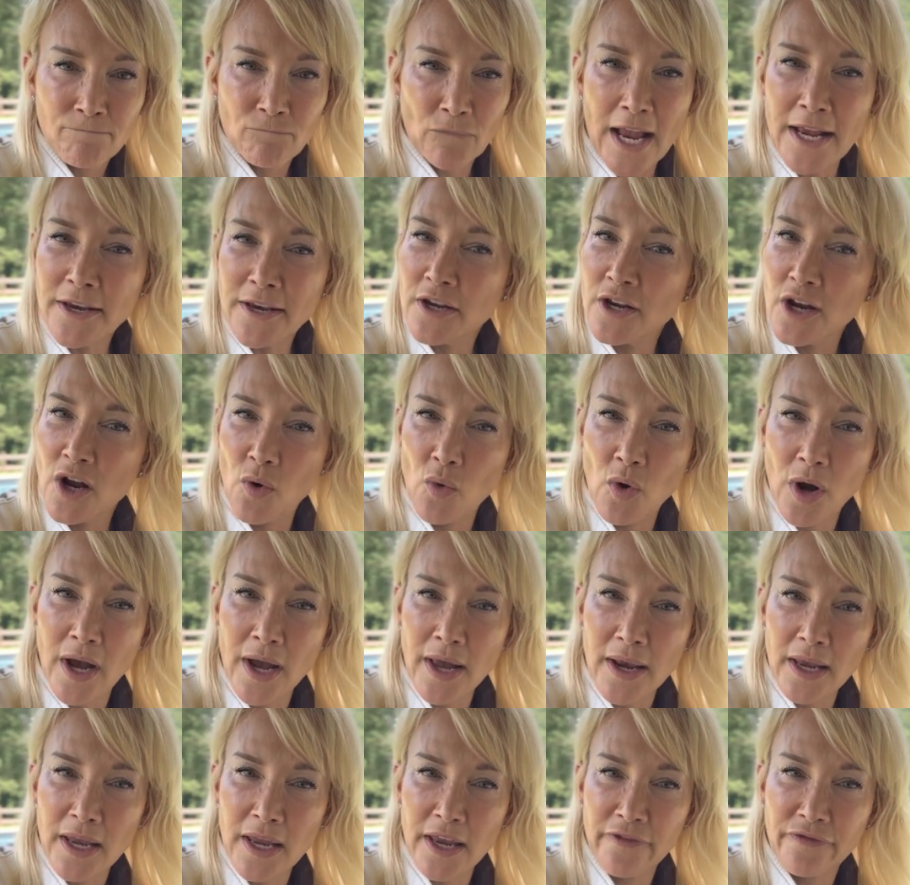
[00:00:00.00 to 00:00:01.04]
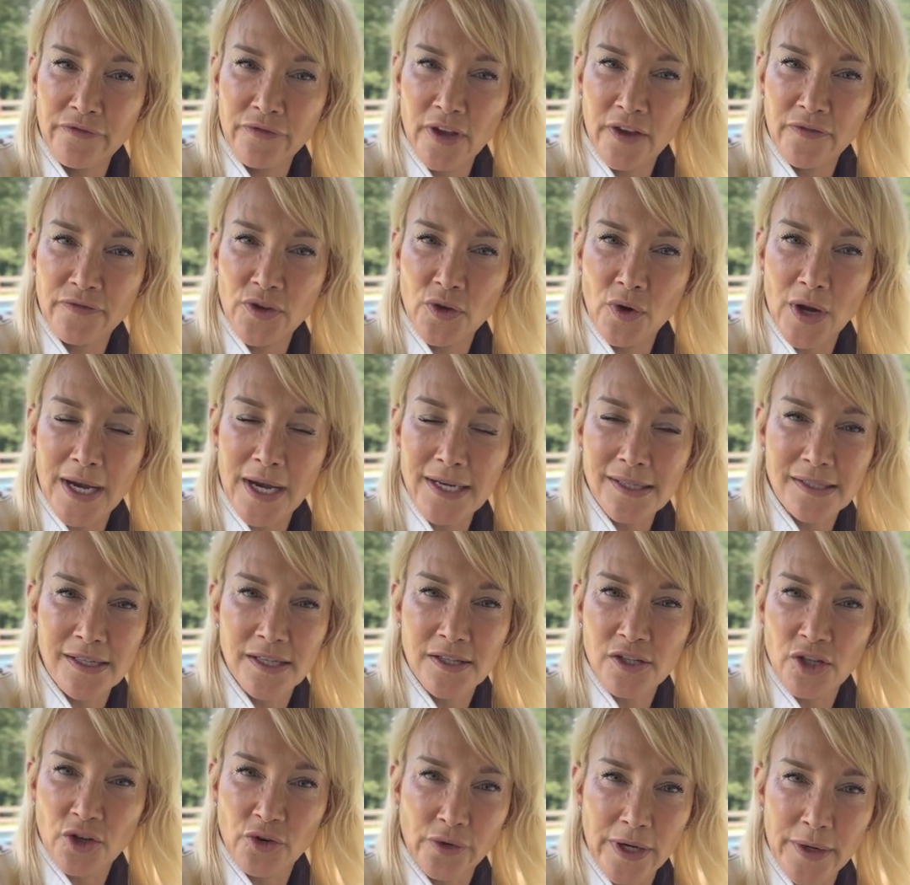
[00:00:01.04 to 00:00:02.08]
And you know what? If you guys
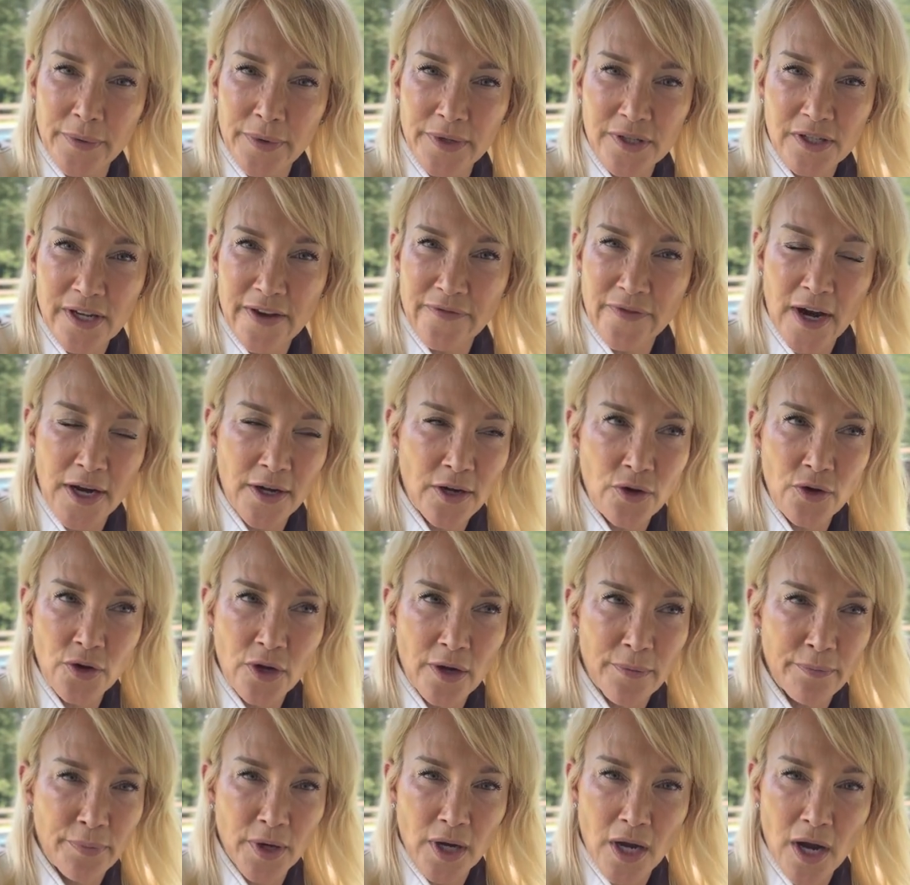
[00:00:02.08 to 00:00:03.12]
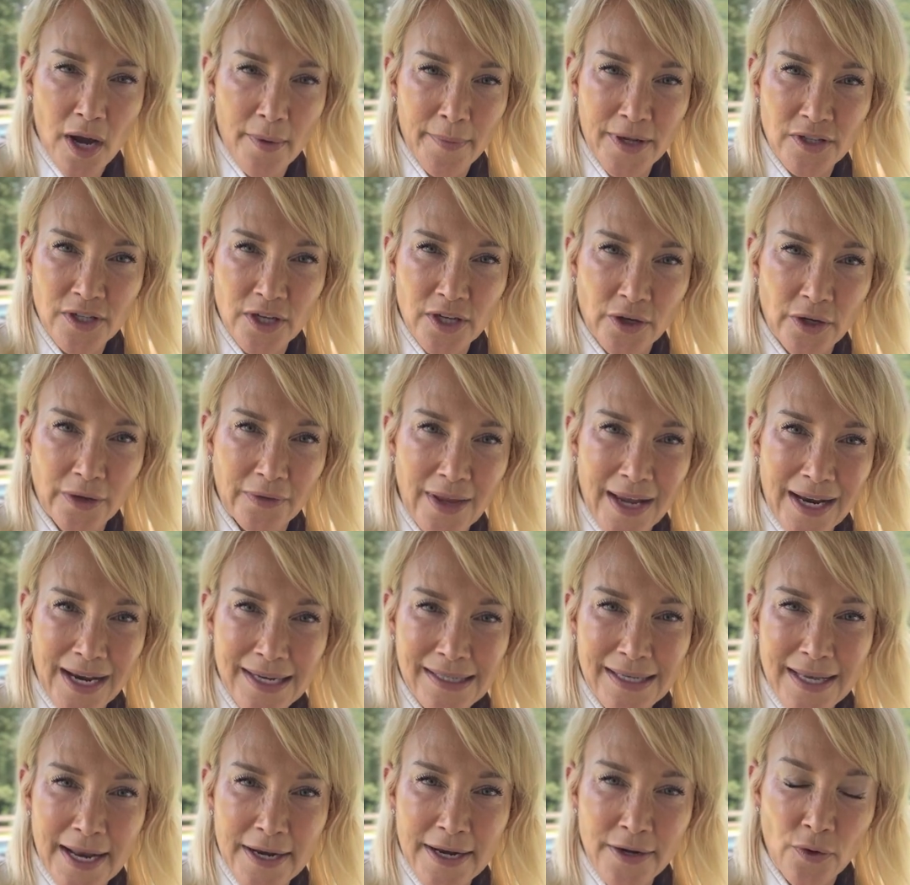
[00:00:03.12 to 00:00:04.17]
disagree with stuff, I know you can put comments here. And like I
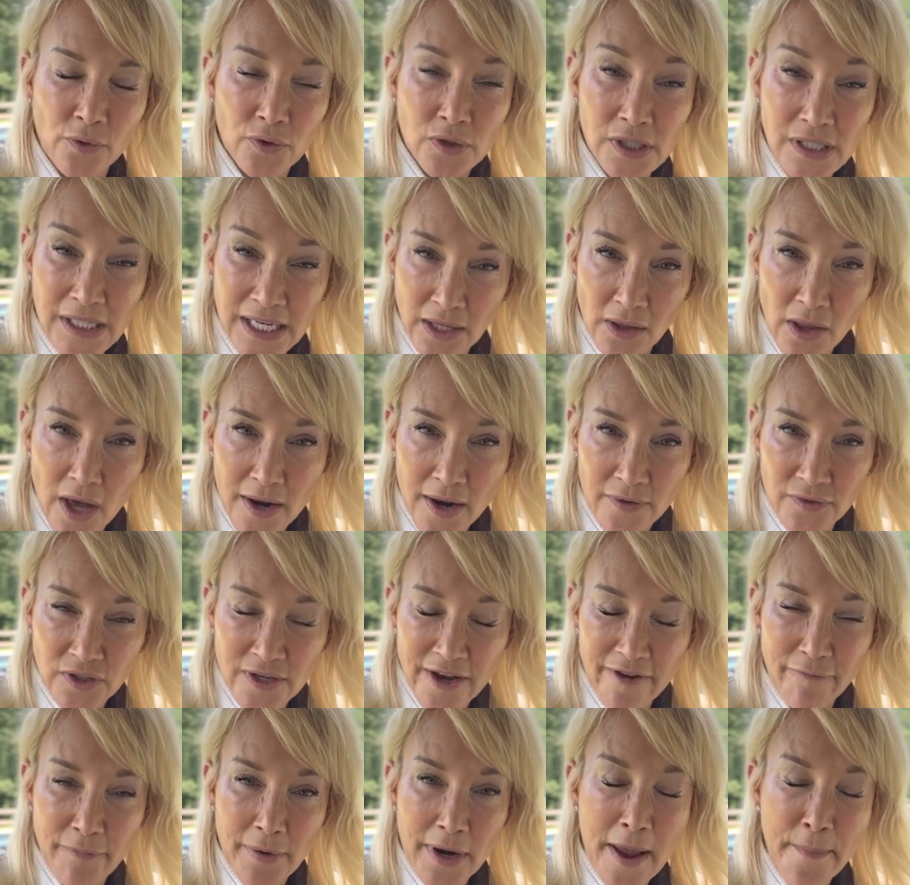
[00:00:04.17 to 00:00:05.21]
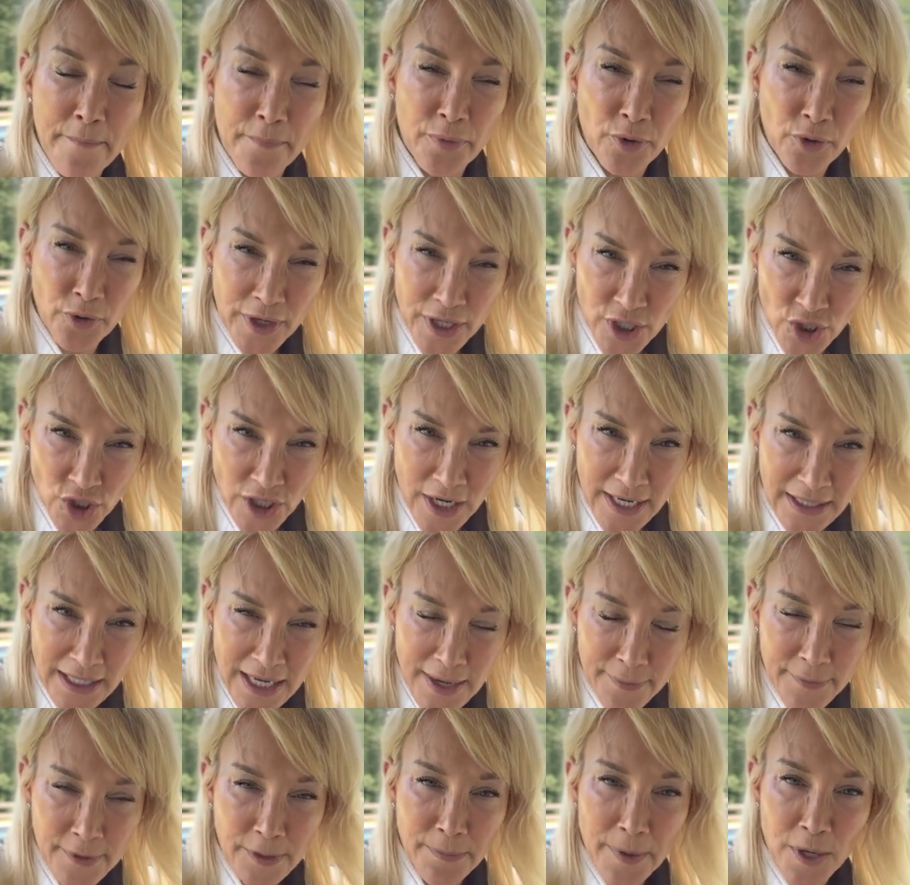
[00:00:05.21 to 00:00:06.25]
said, I don't see a lot of stuff, but I appreciate
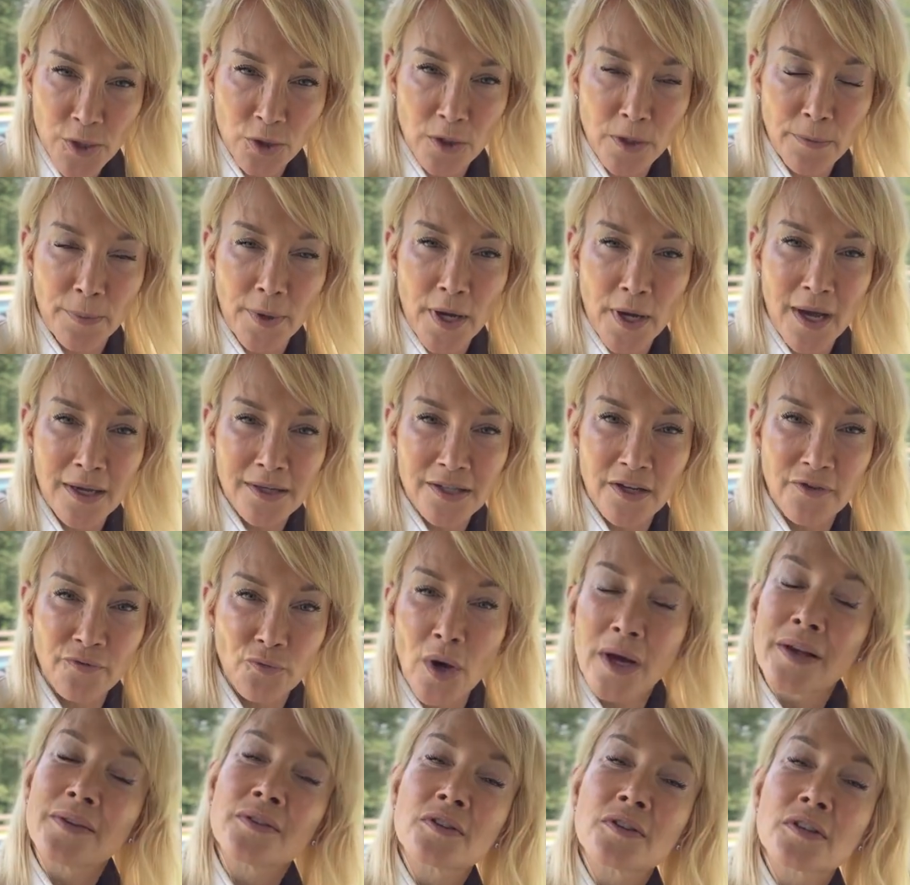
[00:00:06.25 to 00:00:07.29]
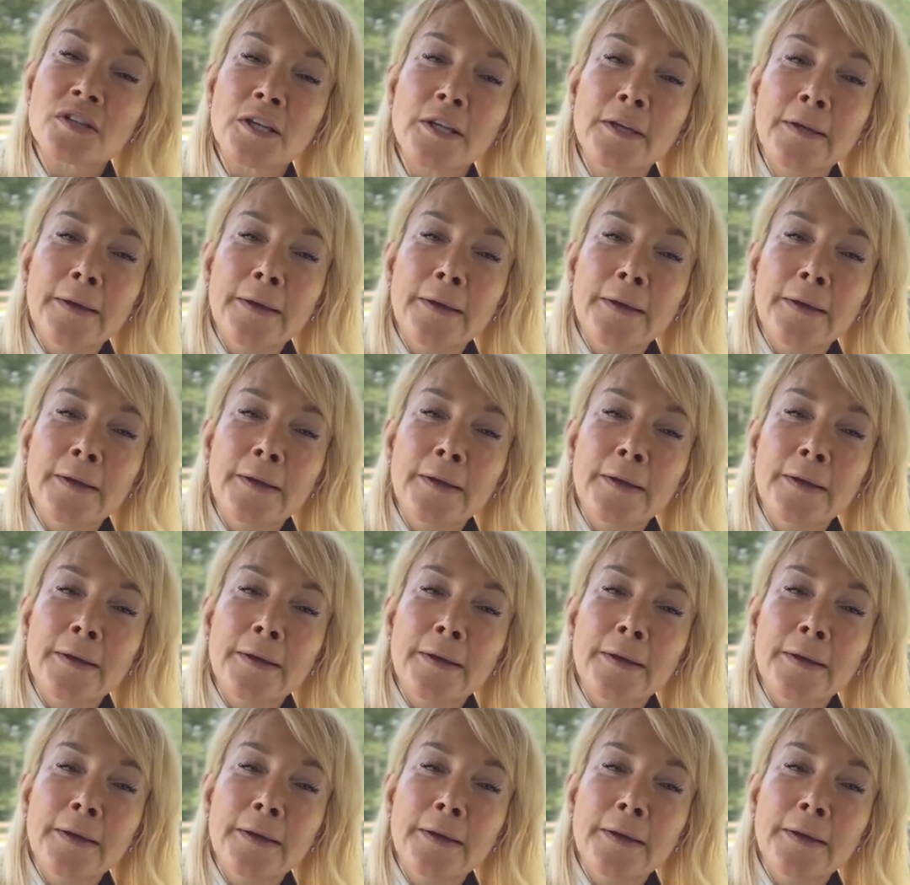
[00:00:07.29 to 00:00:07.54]
them, especially the positive ones.